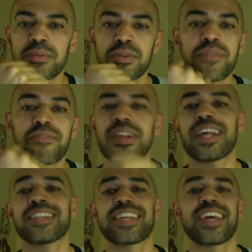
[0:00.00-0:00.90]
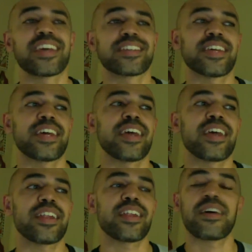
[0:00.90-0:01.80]
doing freelance gigs,
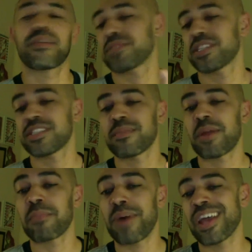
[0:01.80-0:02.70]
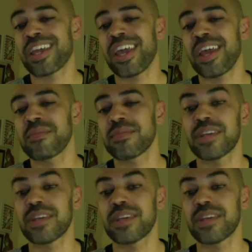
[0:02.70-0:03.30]
and since I'm not buying games,